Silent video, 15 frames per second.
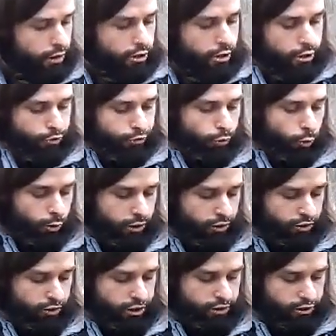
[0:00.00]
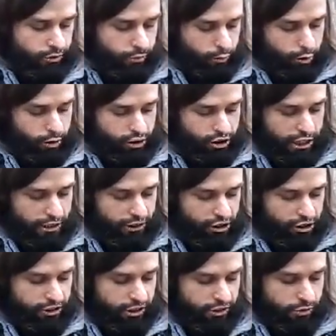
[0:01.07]
Got your forward assist, which
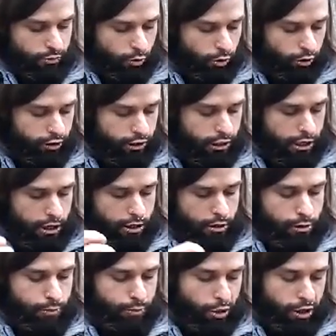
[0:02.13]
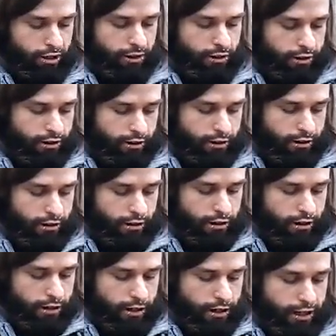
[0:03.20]
actually doesn't work, but
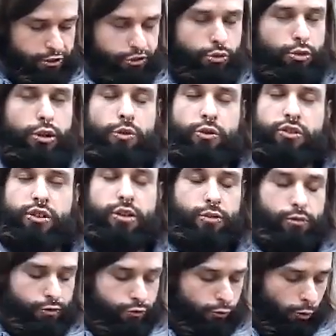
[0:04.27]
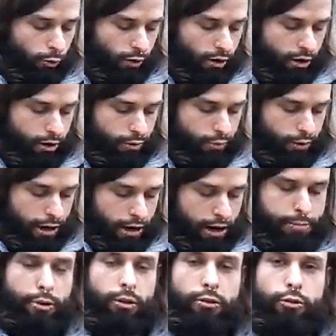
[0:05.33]
I do use it for when
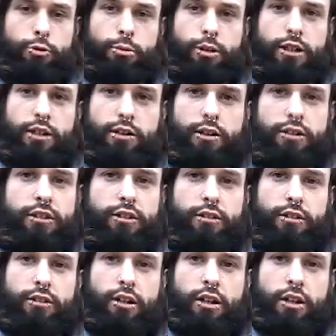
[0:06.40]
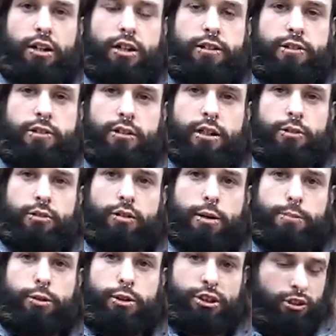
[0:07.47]
I put lubricant on here, and sometimes when
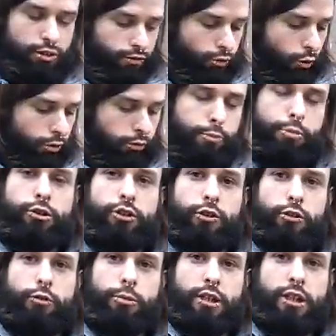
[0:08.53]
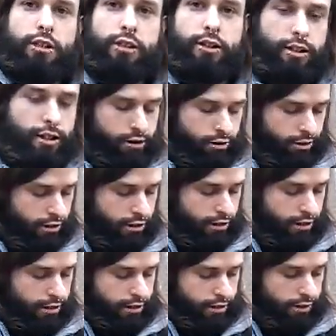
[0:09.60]
I push this forward, it'll push lubricant in there,
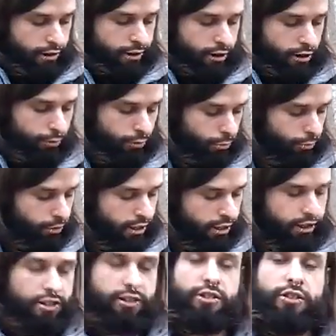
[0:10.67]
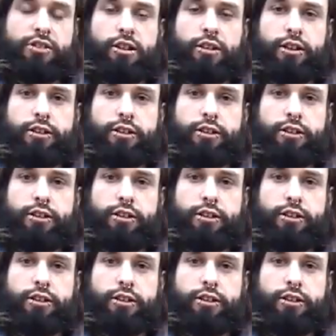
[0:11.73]
kind of help lubricate it, because this thing